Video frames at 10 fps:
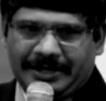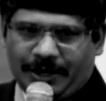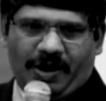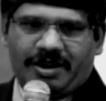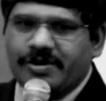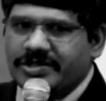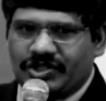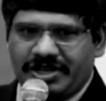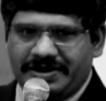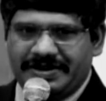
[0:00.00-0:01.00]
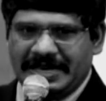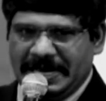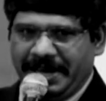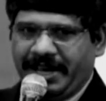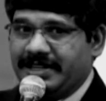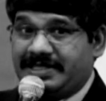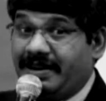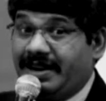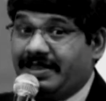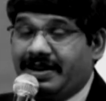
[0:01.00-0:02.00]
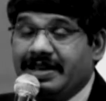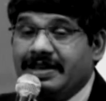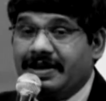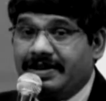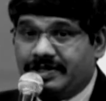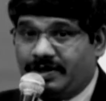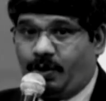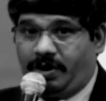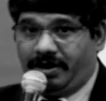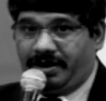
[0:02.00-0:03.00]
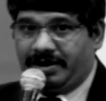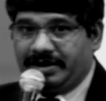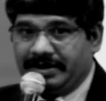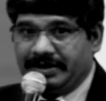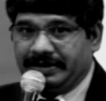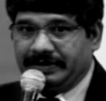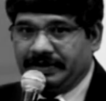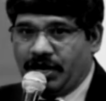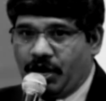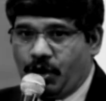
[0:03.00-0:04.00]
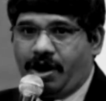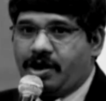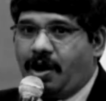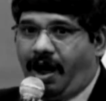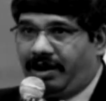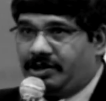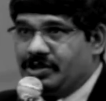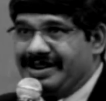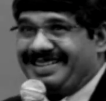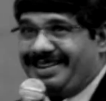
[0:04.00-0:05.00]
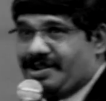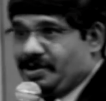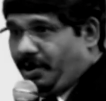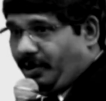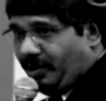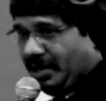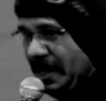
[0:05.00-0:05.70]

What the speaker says: The one who is in you is greater than he that is in the world. You are called to control